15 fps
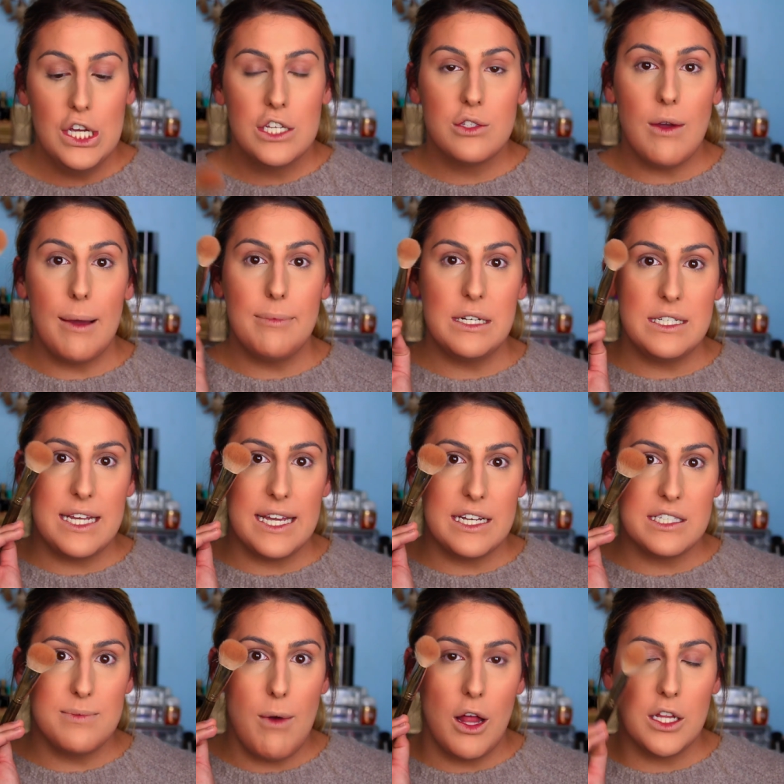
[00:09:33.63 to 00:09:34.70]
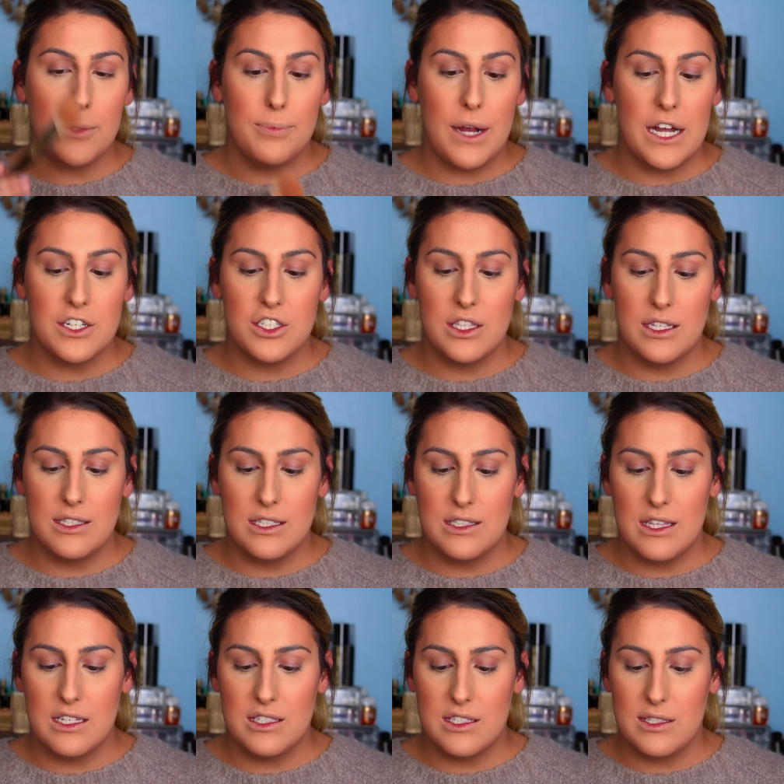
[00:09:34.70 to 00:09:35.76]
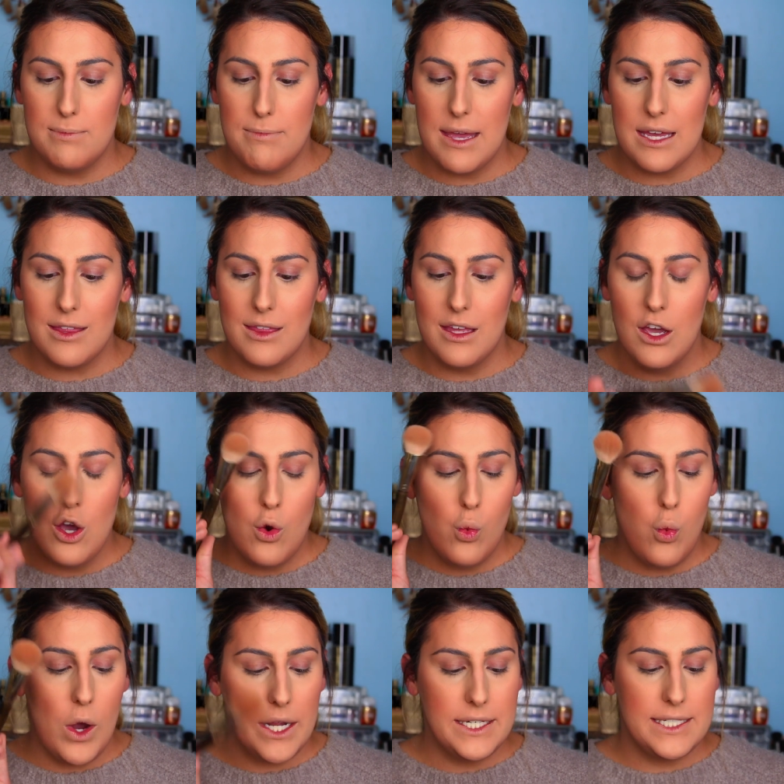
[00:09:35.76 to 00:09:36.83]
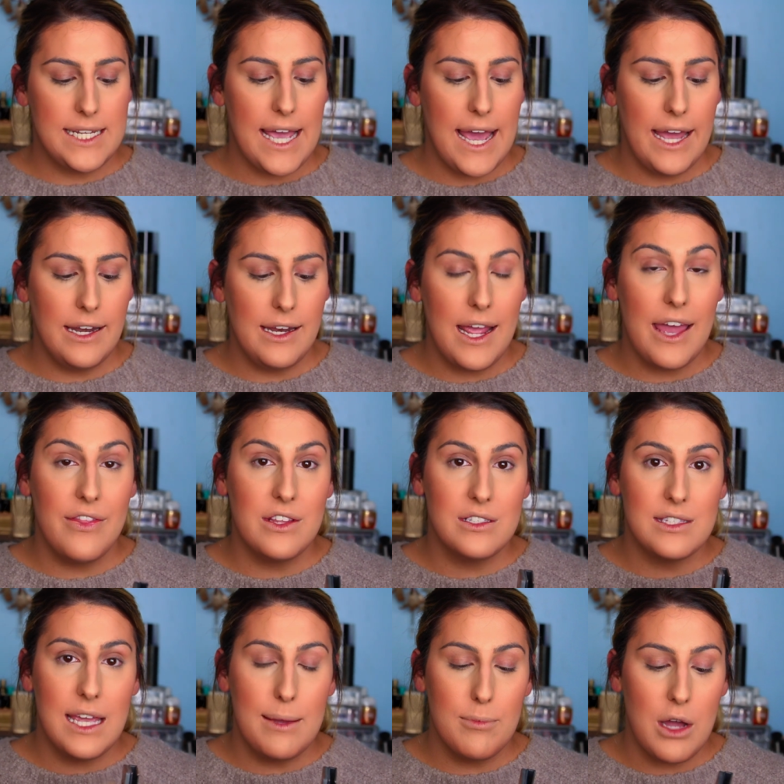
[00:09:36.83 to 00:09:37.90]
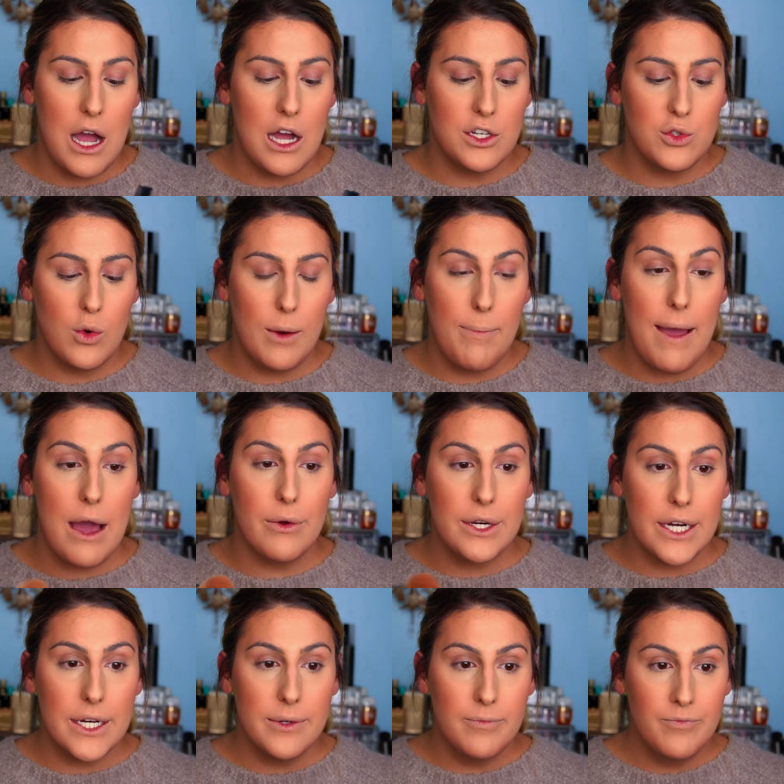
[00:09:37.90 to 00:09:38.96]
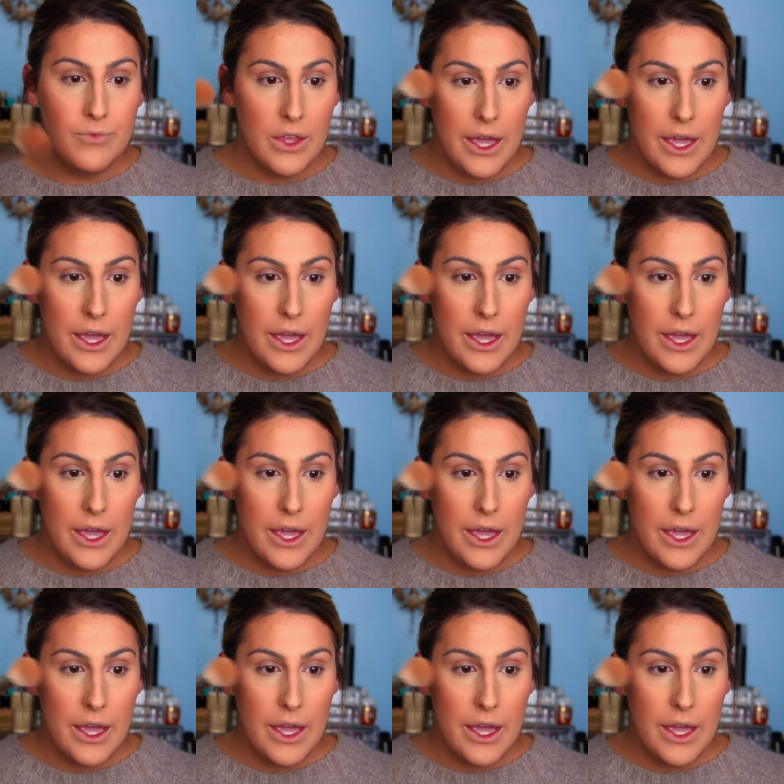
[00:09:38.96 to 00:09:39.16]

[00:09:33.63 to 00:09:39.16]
So I'm going to take a smaller brush. This is the Smith one ten and the same contour powder.